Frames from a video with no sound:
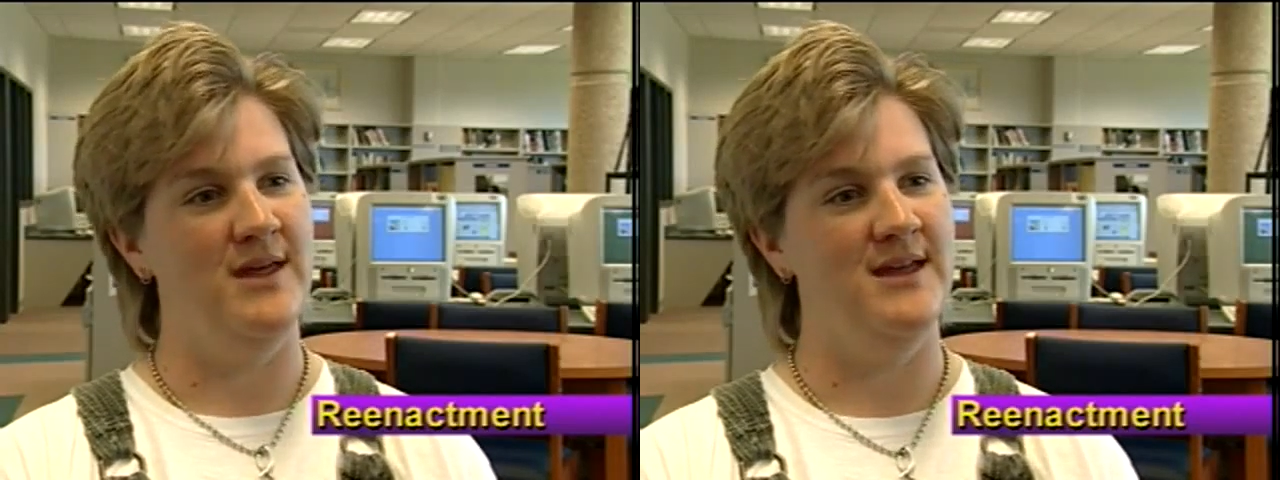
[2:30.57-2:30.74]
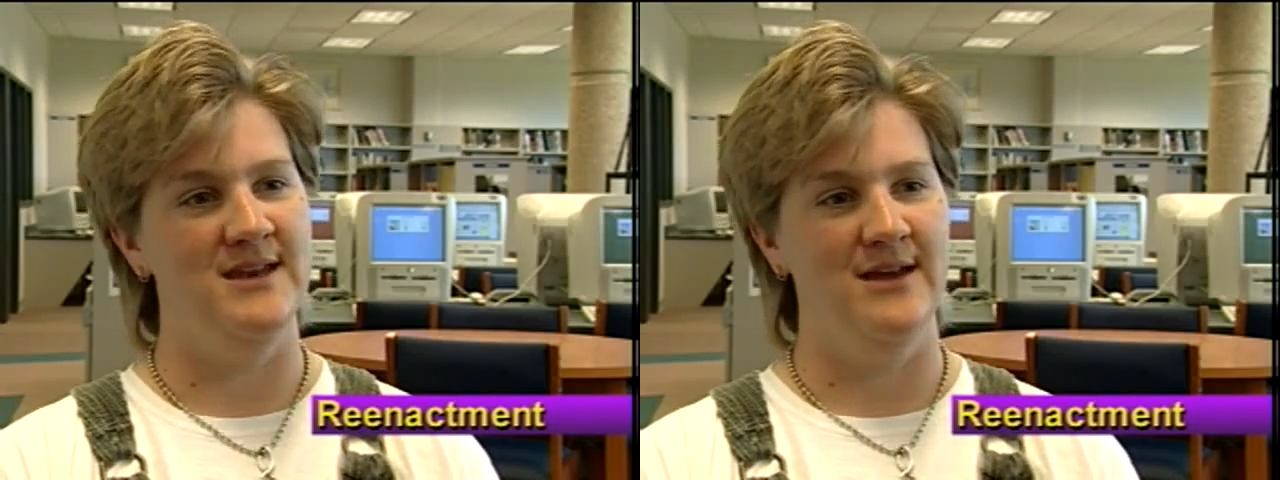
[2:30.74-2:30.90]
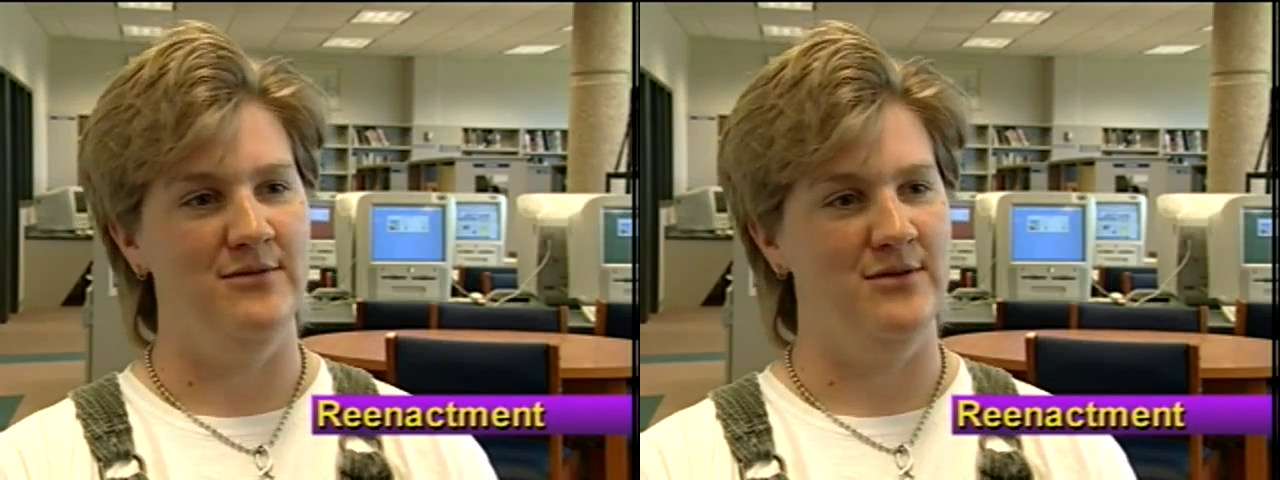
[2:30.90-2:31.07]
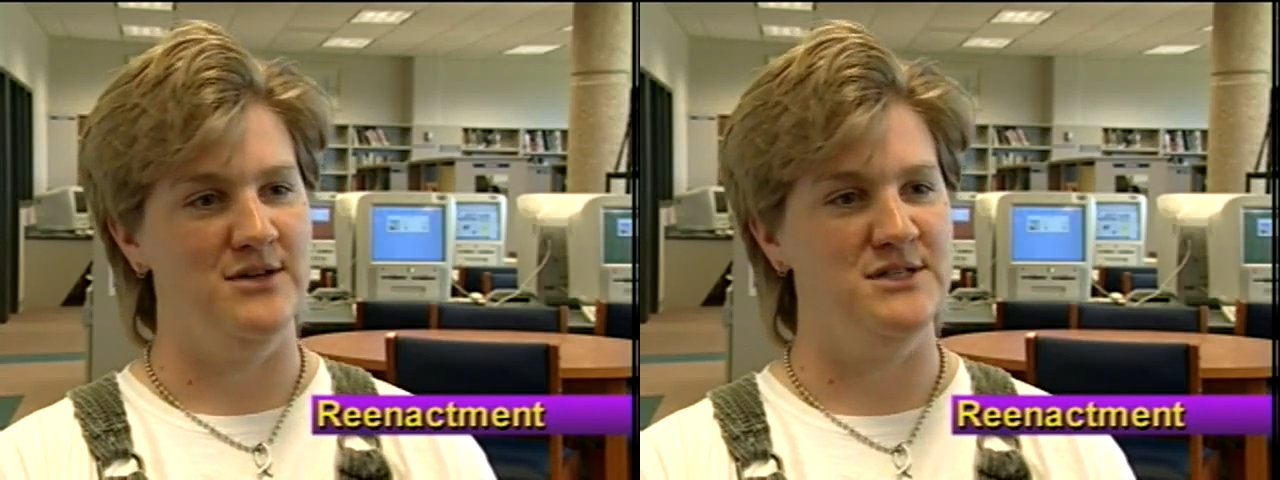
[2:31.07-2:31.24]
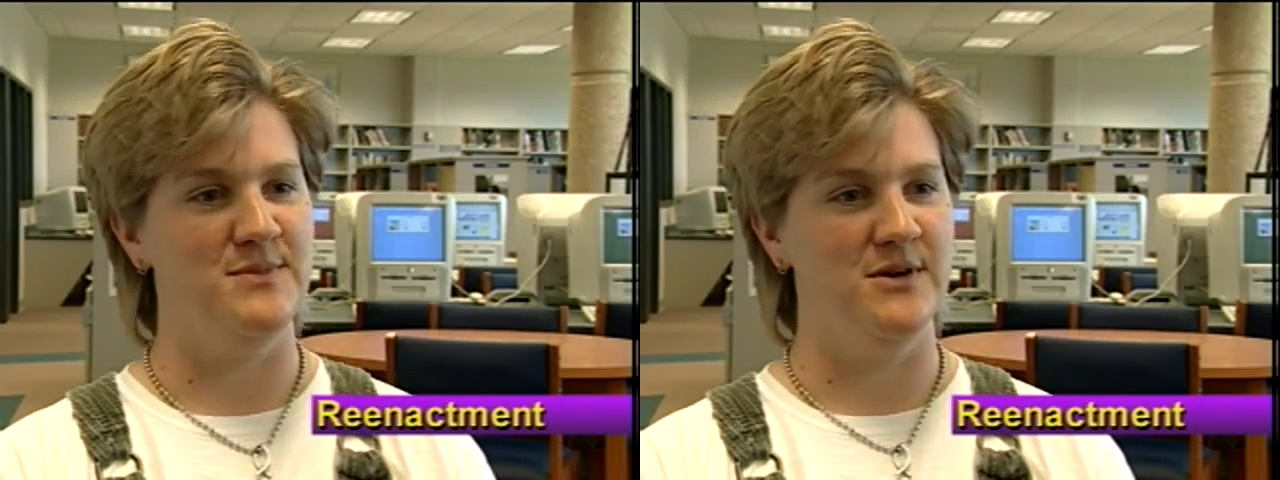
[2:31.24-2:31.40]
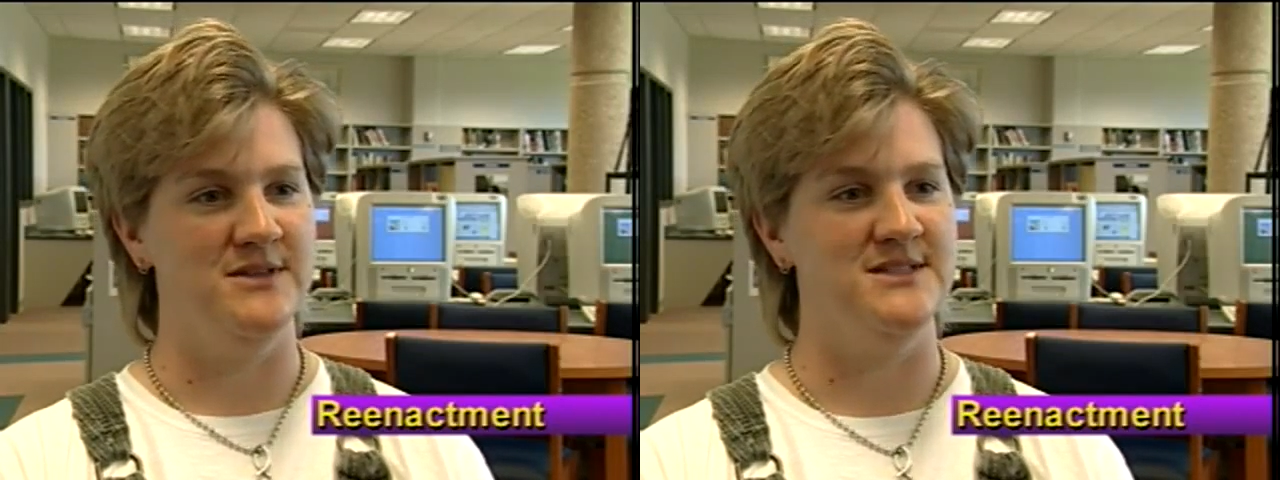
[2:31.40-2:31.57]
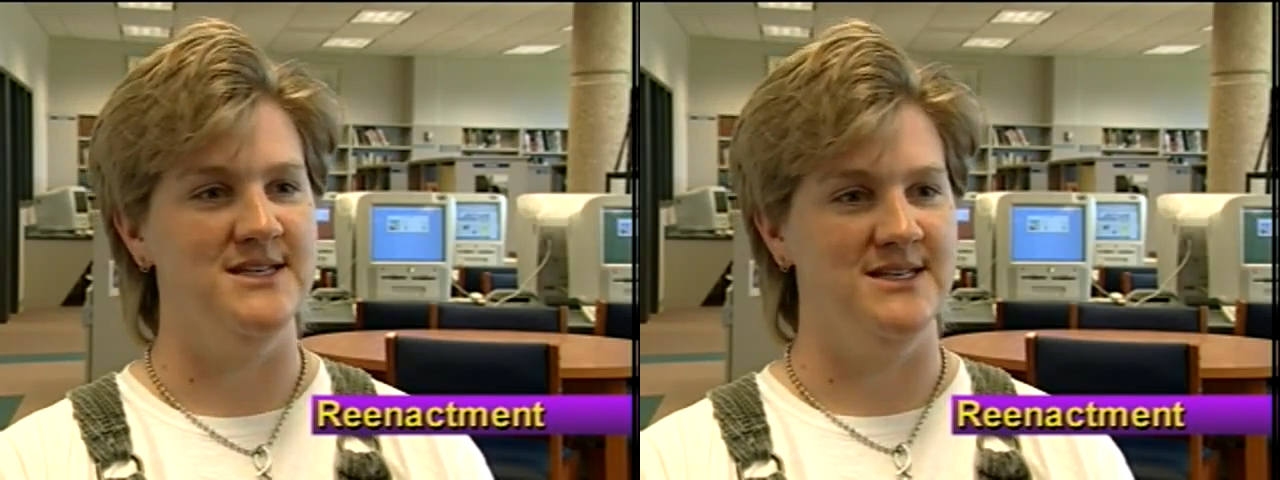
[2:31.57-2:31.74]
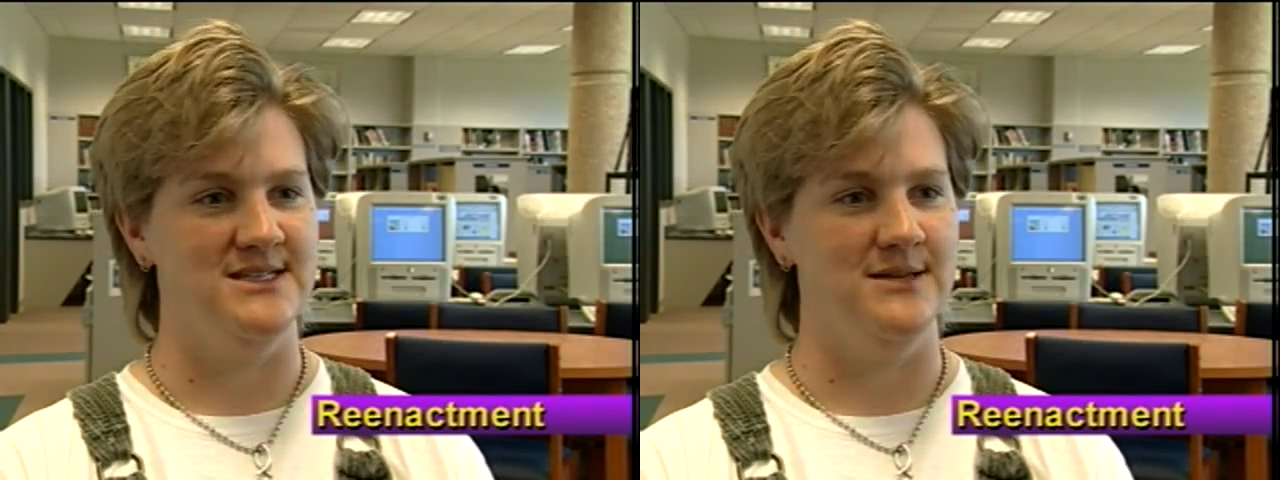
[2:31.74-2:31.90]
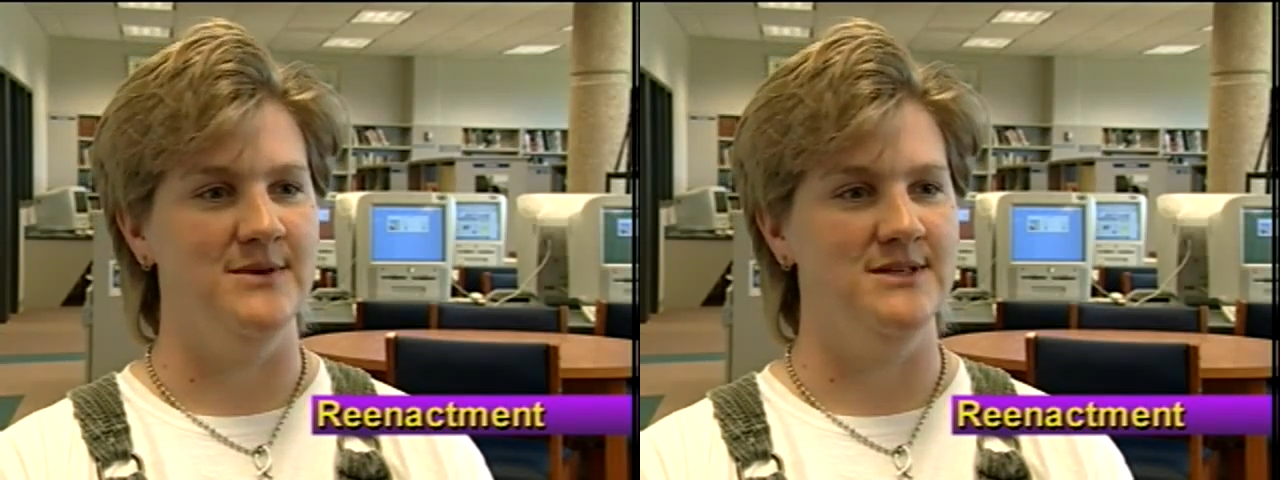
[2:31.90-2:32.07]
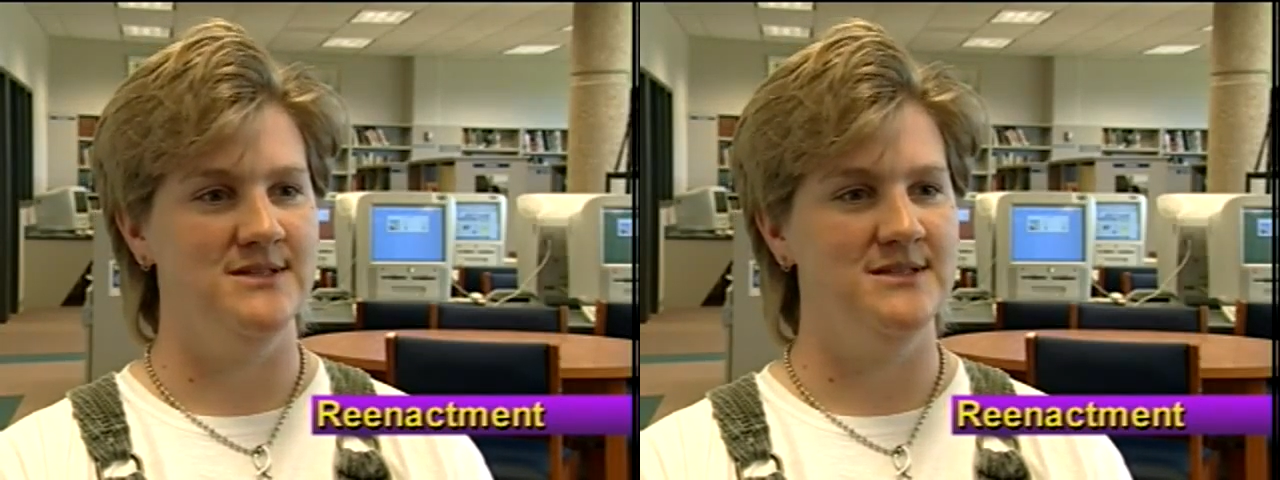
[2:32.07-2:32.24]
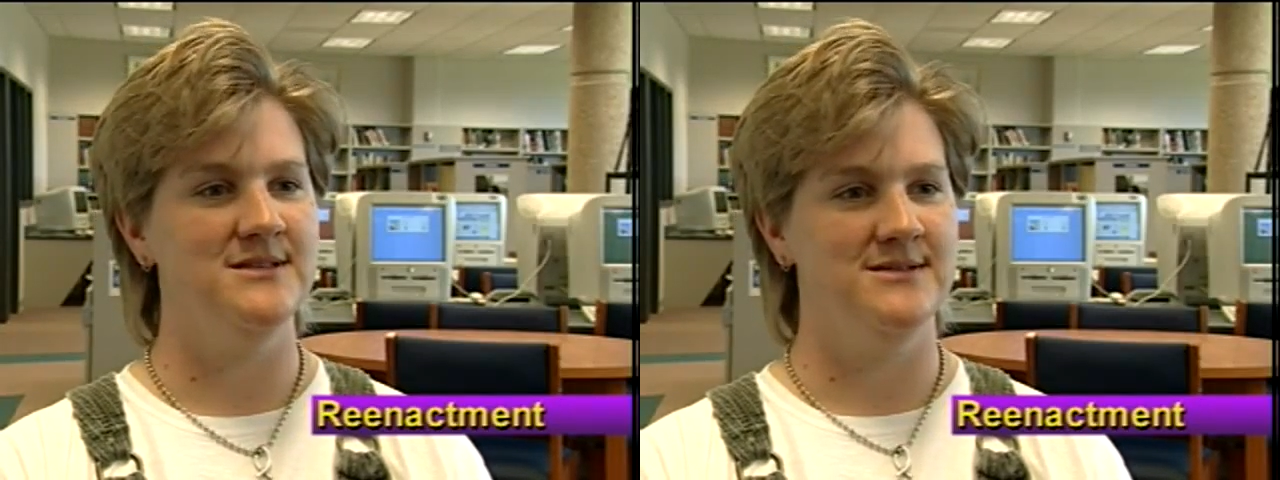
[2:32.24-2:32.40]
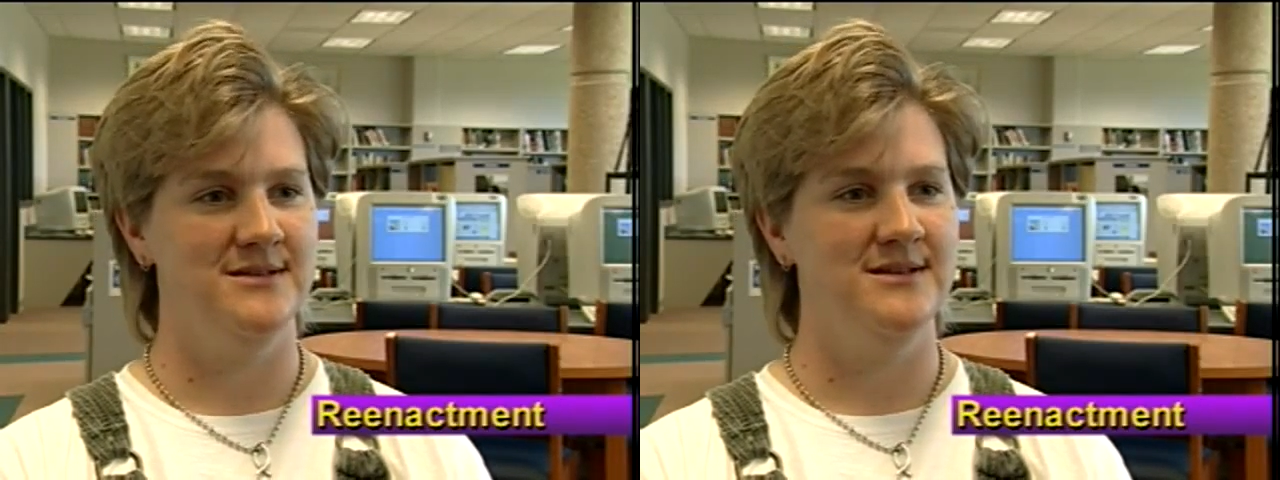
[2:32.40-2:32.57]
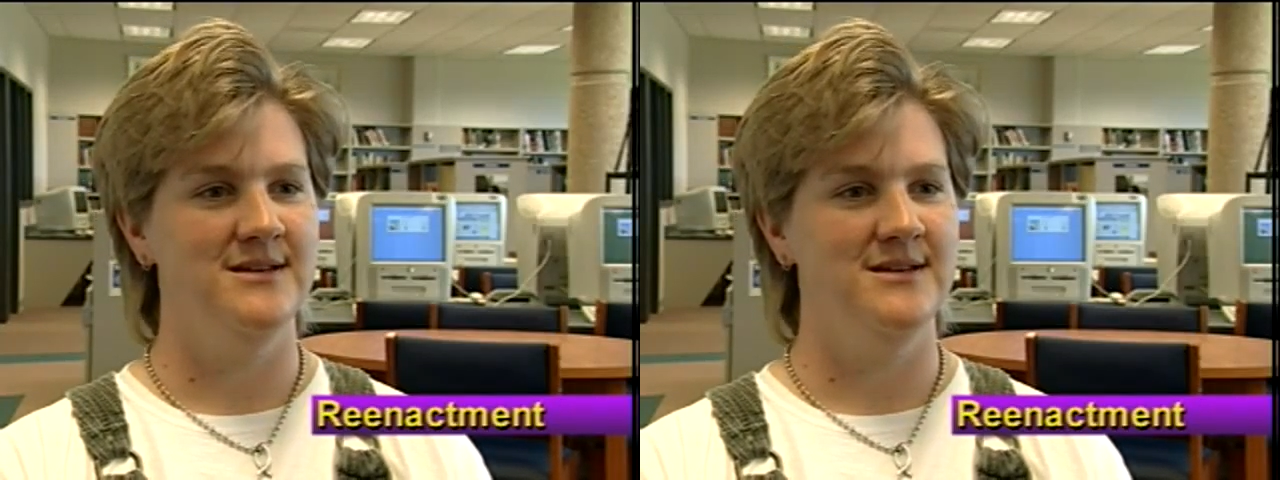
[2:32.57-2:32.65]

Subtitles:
they had never experienced the exhibits.